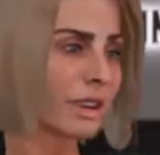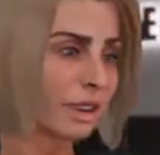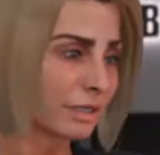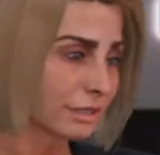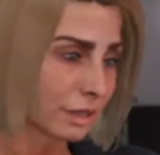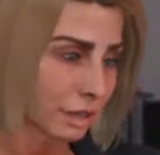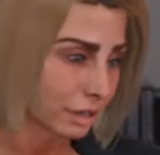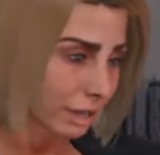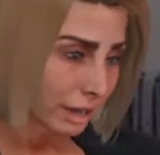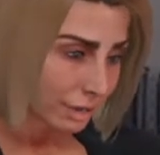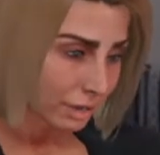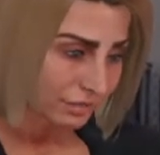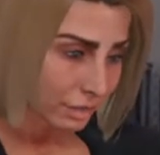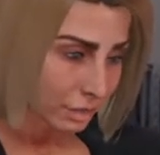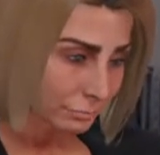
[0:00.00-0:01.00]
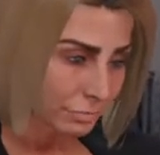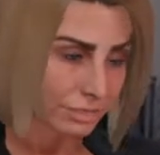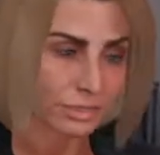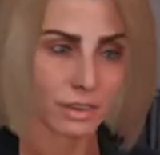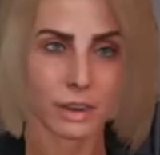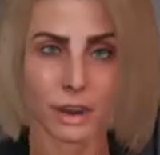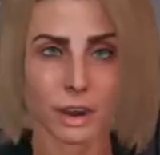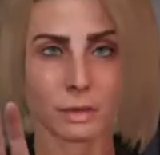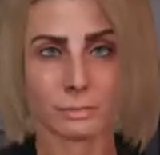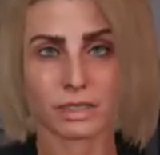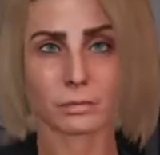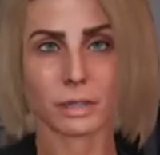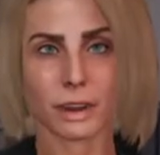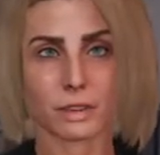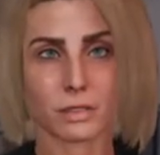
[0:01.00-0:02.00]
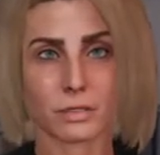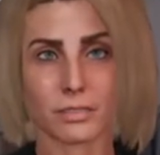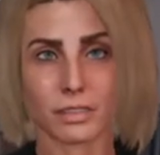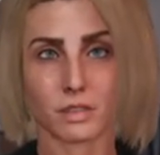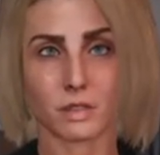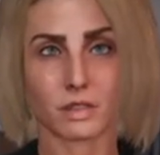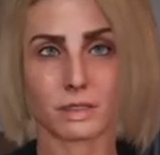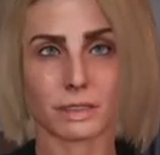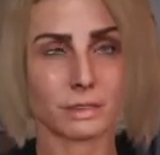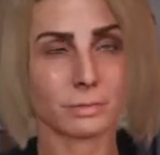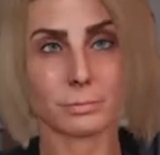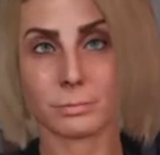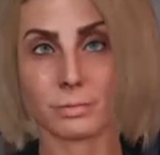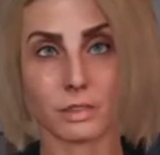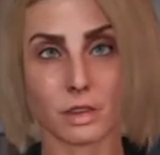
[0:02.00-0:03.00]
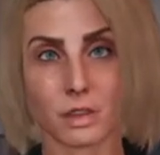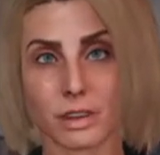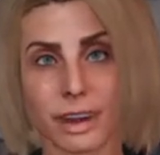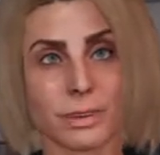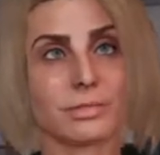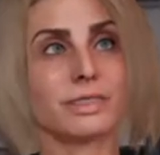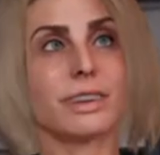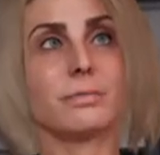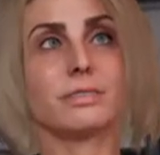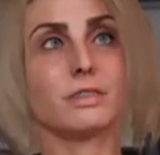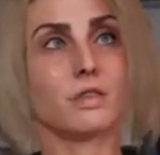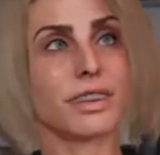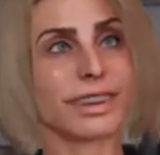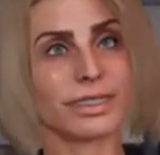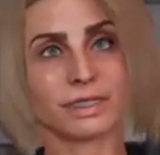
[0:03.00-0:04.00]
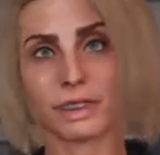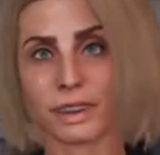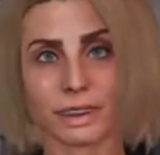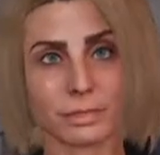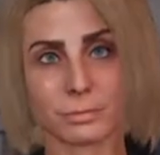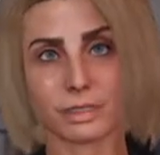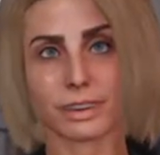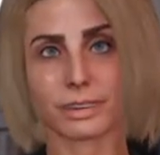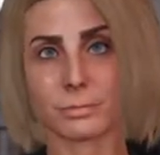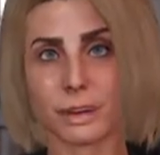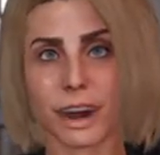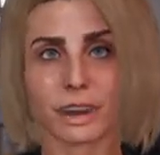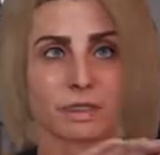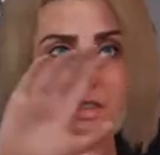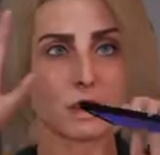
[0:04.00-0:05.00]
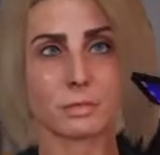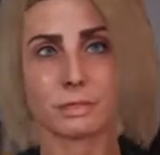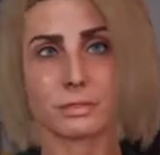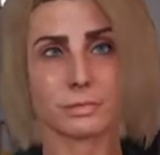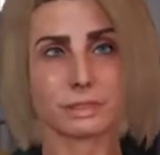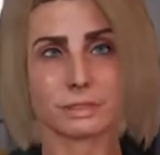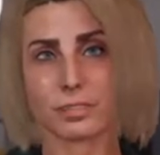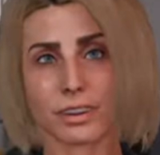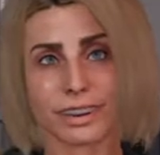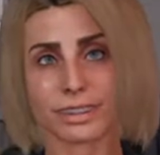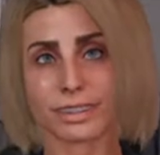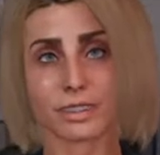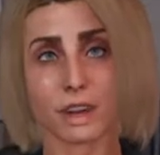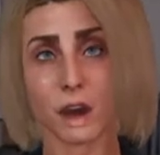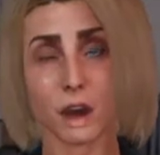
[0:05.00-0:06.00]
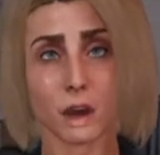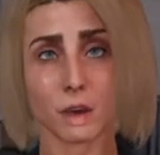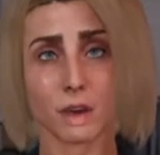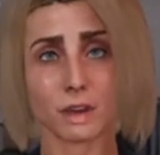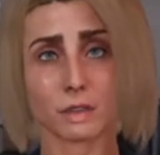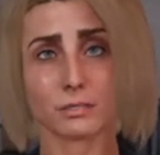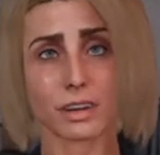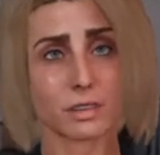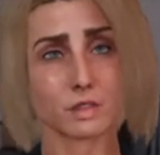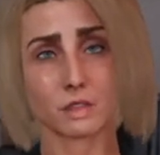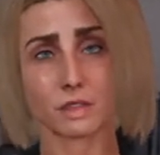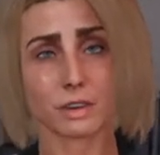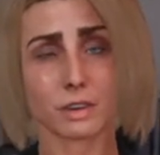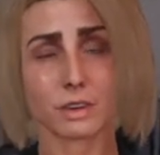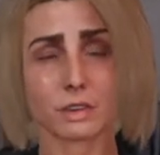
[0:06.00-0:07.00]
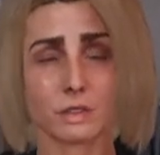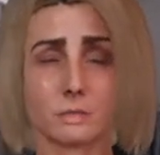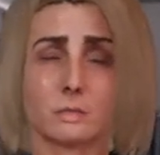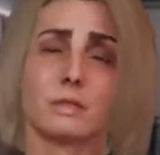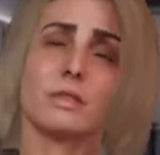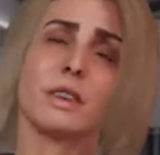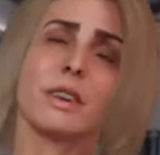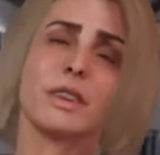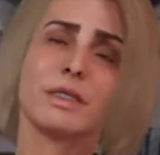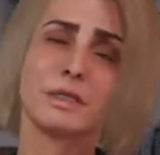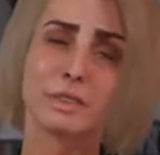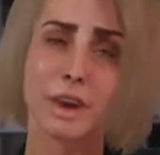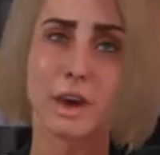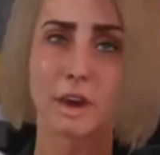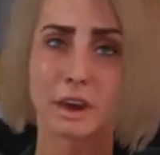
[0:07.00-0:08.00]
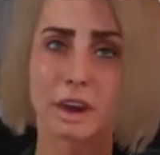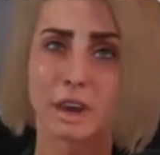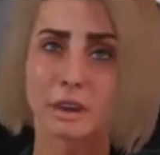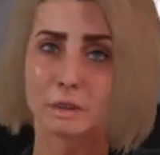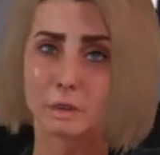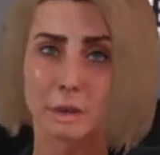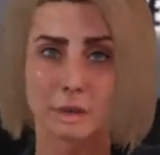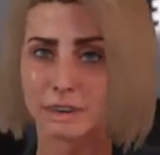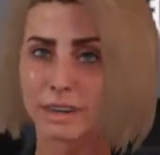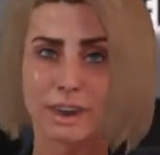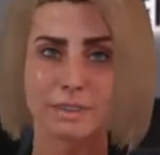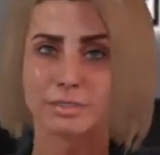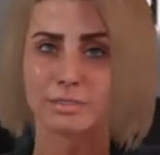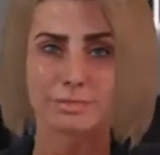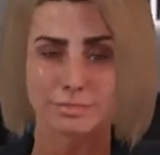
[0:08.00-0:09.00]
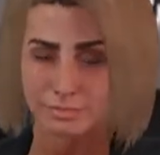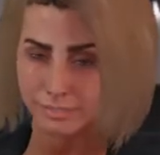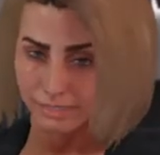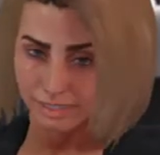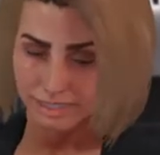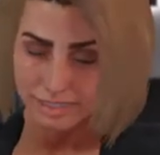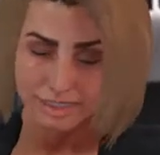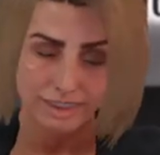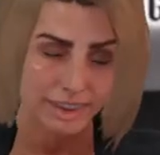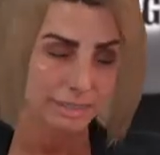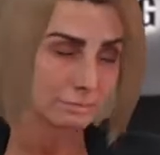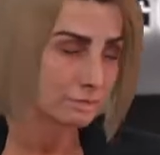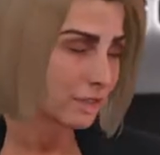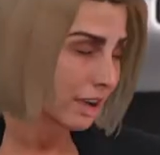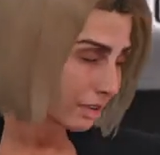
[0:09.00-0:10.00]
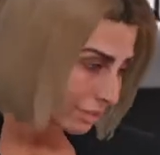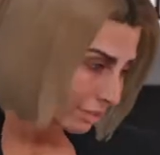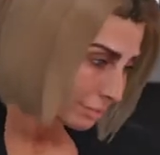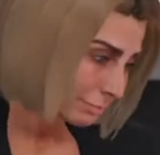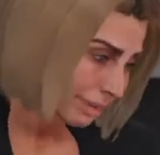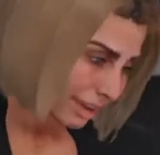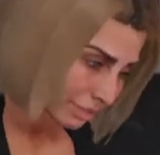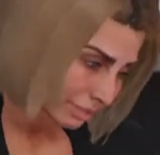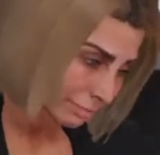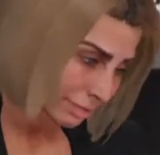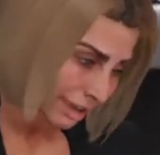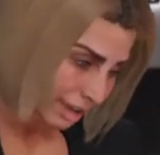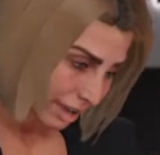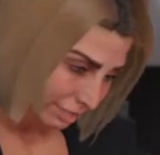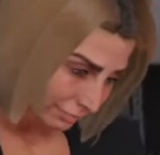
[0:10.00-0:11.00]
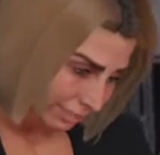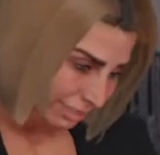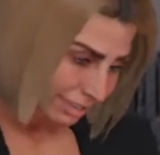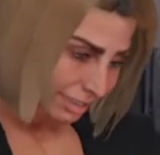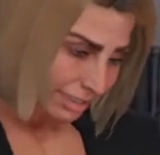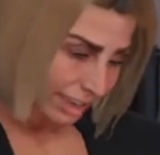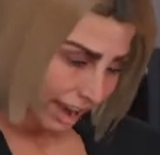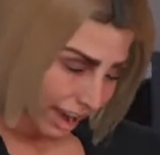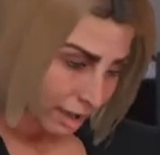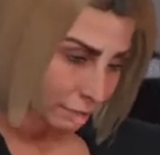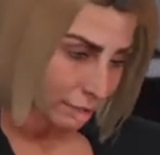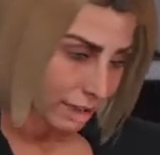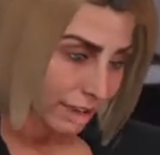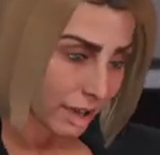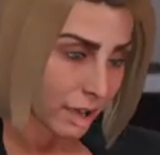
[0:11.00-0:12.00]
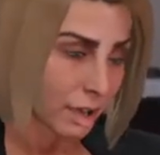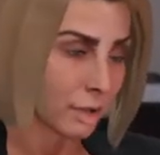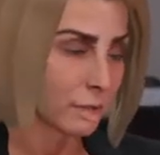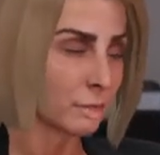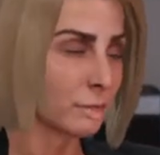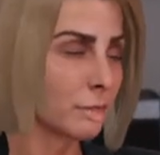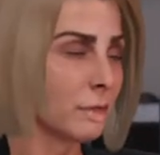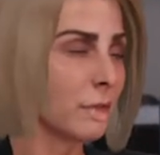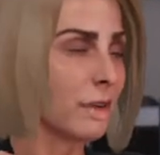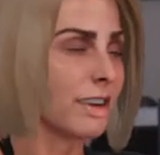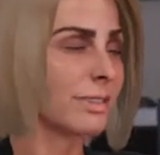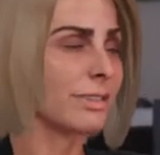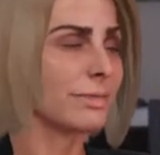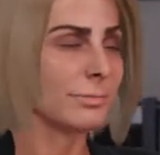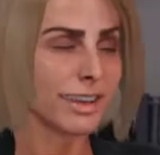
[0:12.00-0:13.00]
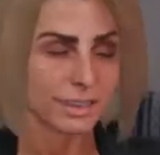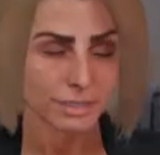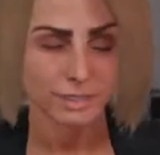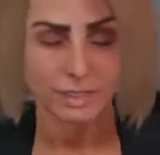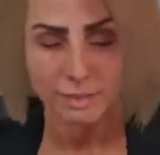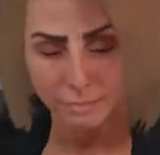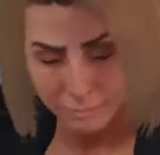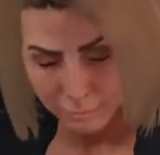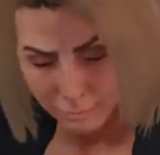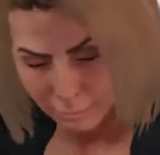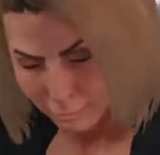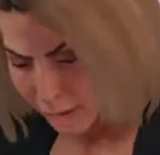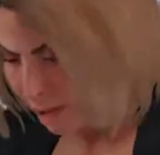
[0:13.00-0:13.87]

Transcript: Get started on the forms. I'll be back in a few. When WWE is trying to put smiles on people's faces all over the world, it truly is all hands on deck. I'm walking back to my office now. Walking back to